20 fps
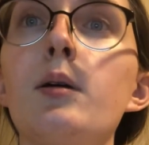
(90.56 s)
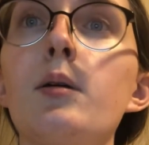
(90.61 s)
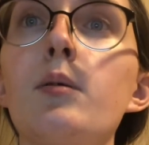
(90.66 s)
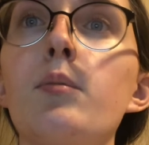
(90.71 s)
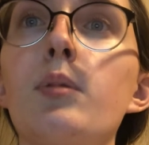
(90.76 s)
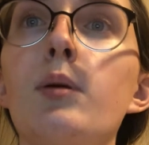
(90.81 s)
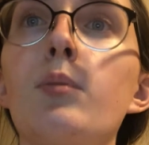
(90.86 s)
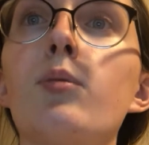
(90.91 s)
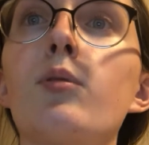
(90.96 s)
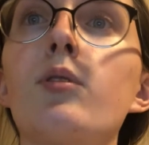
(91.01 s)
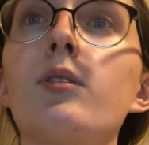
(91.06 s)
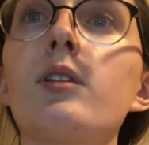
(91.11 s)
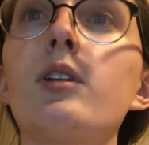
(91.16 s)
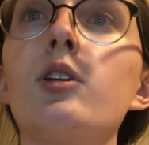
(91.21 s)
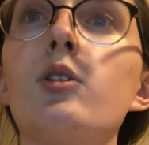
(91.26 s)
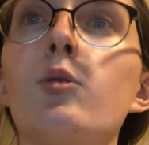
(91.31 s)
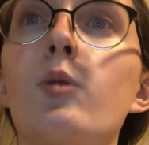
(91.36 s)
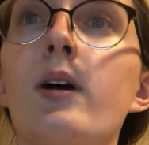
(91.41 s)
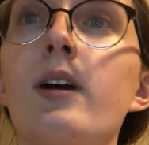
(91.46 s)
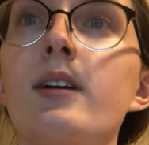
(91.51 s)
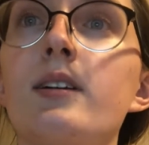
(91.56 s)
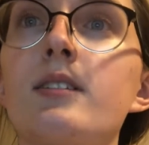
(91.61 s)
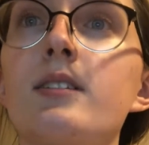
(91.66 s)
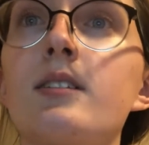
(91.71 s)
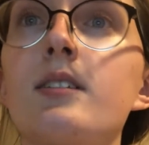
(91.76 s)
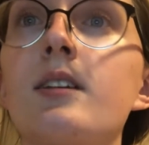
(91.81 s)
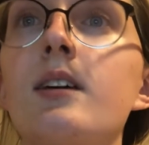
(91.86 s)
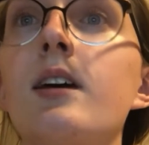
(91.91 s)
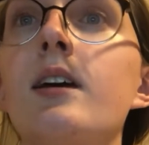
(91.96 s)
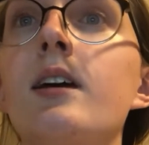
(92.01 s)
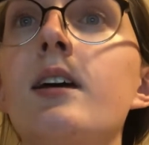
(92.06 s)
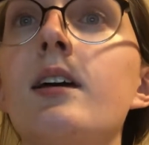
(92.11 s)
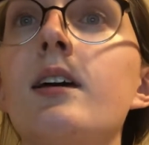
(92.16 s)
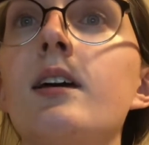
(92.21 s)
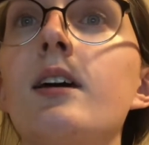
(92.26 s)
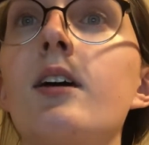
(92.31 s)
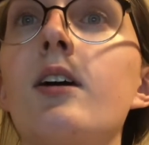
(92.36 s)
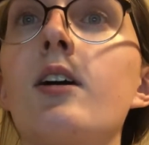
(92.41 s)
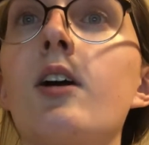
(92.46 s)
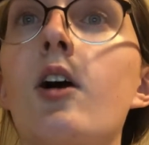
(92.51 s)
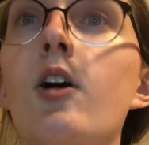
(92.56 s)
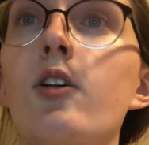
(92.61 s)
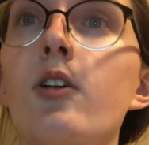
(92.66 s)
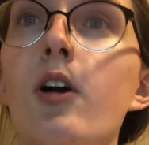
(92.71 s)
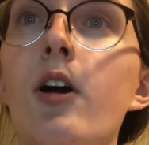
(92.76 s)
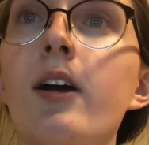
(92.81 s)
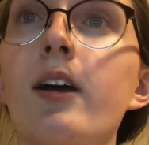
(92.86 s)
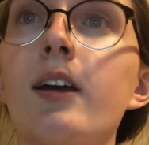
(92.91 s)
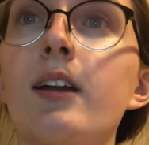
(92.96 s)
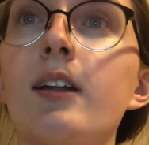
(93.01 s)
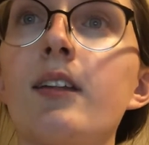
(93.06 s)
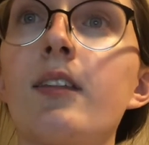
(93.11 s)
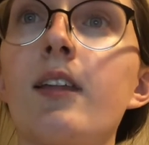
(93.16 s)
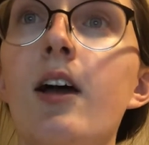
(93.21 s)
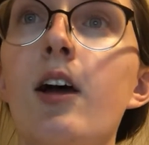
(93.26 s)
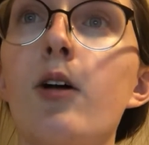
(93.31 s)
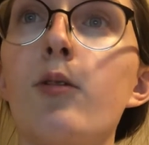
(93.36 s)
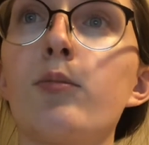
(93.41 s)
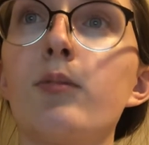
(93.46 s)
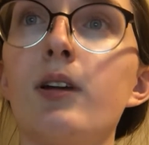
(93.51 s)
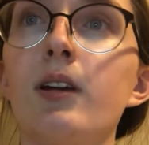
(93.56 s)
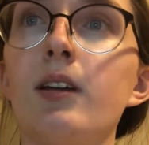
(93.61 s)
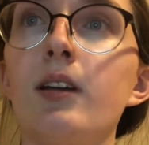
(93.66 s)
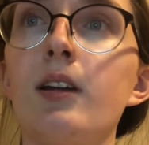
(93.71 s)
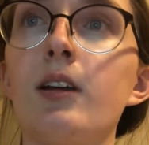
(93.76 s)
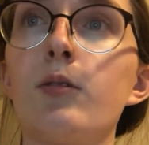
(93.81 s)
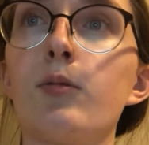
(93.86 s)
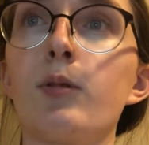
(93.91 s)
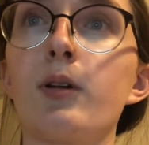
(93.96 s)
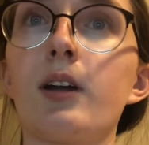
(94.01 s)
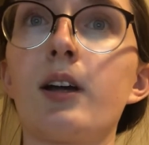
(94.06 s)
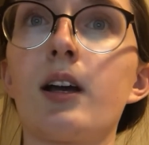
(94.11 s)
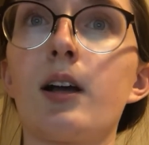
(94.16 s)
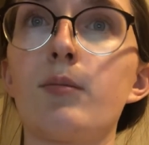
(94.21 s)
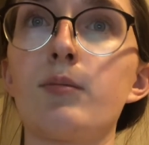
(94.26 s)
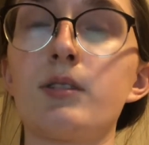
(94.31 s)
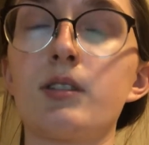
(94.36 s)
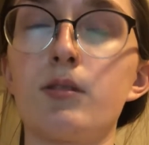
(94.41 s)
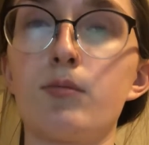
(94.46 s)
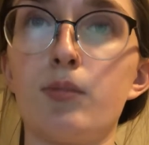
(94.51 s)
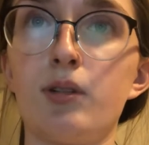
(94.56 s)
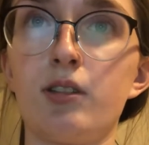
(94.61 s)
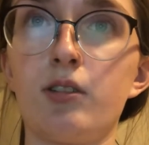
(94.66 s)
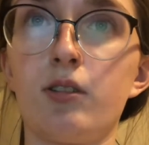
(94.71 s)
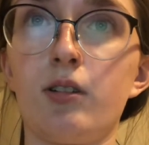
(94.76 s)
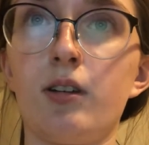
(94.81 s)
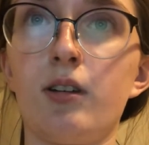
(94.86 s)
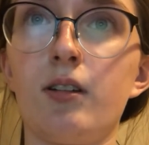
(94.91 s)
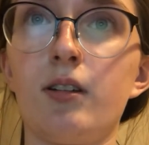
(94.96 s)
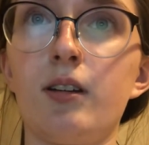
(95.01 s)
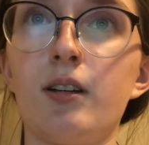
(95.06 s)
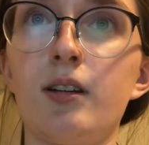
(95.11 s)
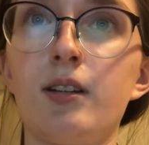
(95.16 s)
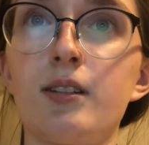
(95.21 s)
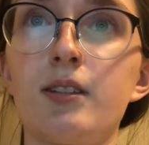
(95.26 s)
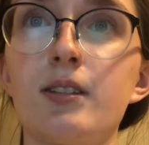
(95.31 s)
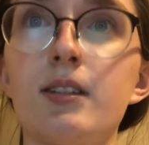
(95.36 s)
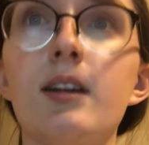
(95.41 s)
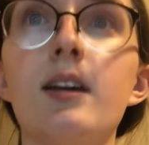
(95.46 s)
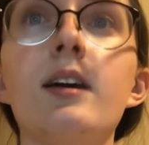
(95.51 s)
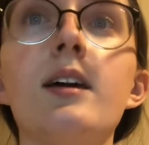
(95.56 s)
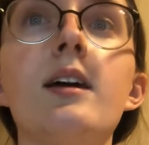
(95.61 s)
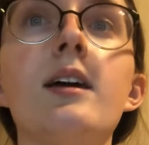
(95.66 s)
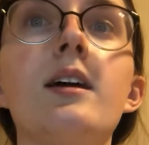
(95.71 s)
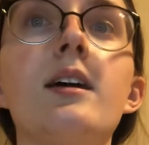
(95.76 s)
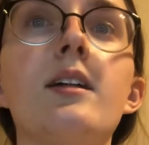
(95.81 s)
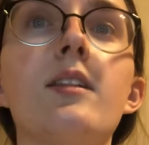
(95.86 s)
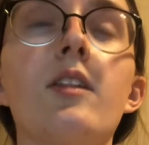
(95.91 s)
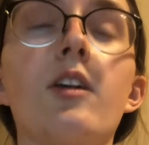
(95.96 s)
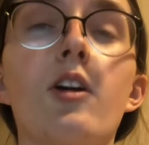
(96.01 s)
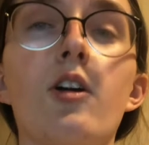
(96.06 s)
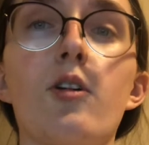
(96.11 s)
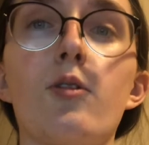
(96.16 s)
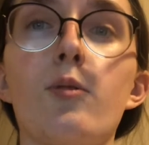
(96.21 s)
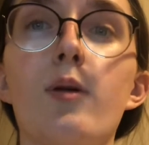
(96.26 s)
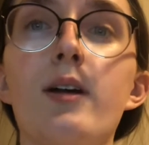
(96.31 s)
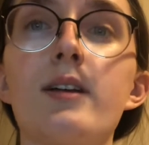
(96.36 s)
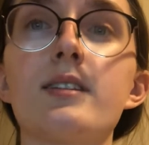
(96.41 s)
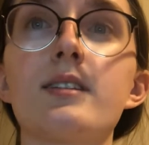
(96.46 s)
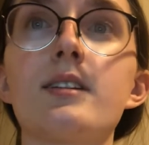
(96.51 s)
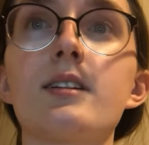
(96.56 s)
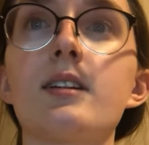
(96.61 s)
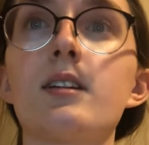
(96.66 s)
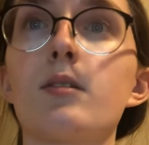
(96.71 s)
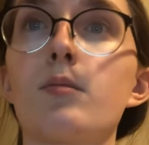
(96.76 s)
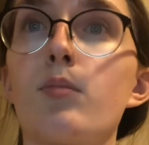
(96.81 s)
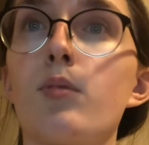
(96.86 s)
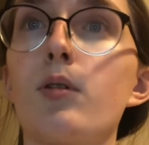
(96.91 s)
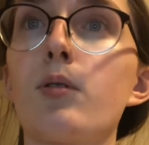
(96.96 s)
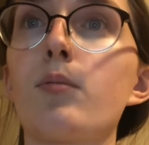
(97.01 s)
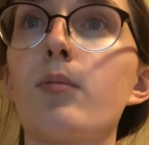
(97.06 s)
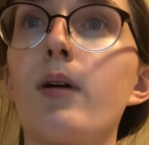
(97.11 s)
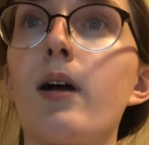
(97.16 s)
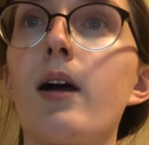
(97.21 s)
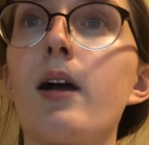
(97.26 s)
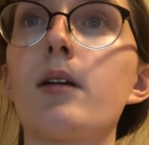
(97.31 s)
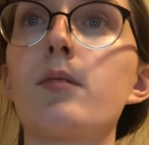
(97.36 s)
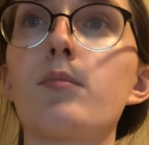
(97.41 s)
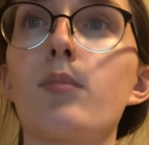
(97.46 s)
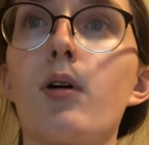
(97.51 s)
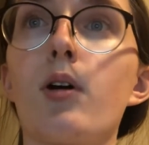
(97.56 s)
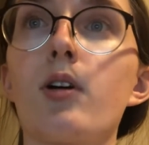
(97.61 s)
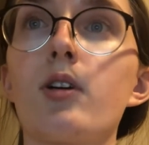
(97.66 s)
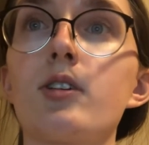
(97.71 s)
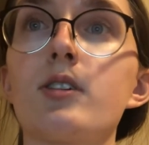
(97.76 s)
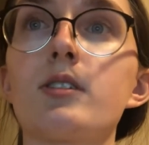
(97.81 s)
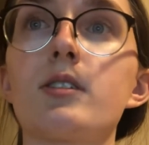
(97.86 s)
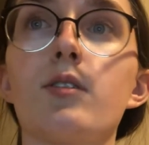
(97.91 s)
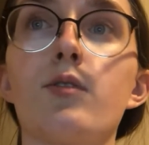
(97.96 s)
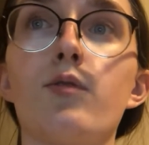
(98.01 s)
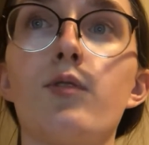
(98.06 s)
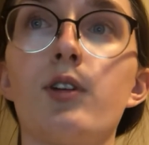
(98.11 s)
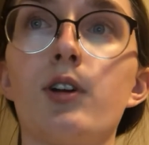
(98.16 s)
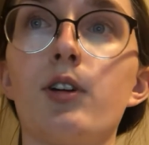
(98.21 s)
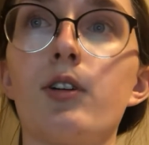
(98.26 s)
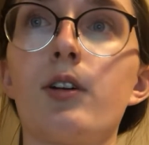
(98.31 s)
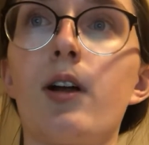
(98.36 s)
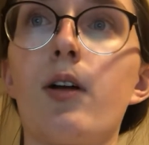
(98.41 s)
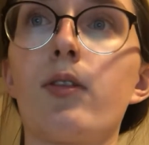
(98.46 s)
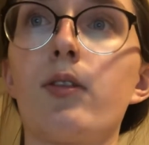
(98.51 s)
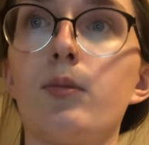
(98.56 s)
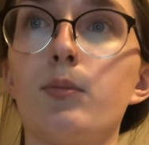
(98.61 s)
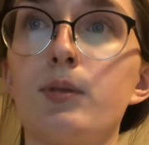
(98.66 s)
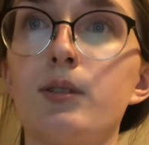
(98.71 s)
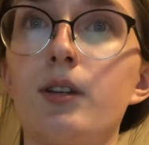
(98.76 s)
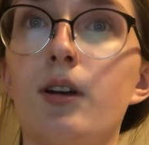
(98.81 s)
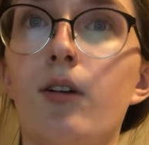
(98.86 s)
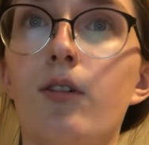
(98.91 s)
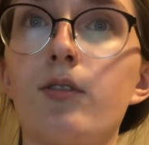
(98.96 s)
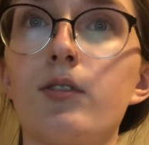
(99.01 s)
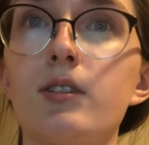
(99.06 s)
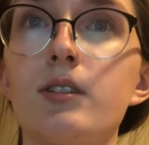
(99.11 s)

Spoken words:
People in the U.S. are not getting the help they need when it comes to mental illness. They are arrested and put behind bars to figure it out themselves.